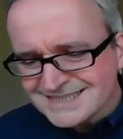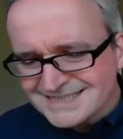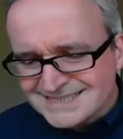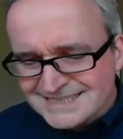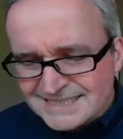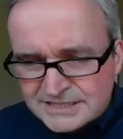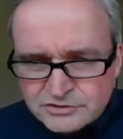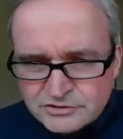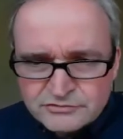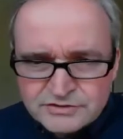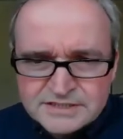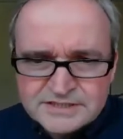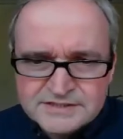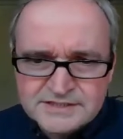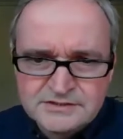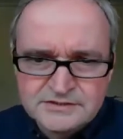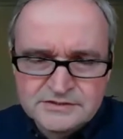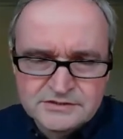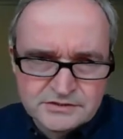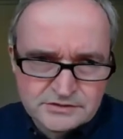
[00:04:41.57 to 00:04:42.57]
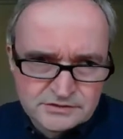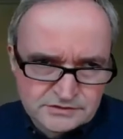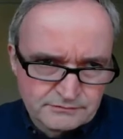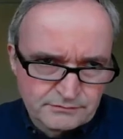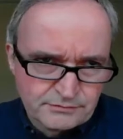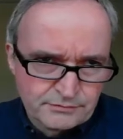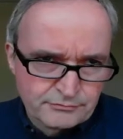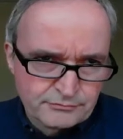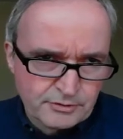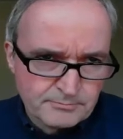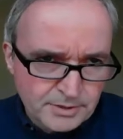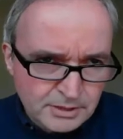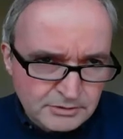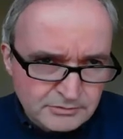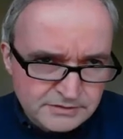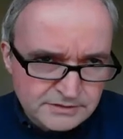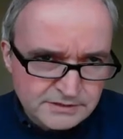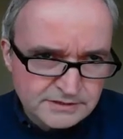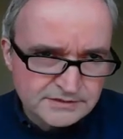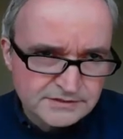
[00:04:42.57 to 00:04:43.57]
decreased incidence of
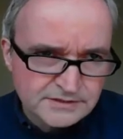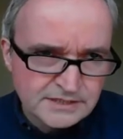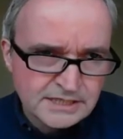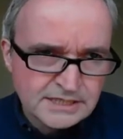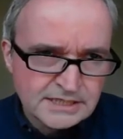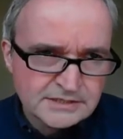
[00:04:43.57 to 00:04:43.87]
thrombosis,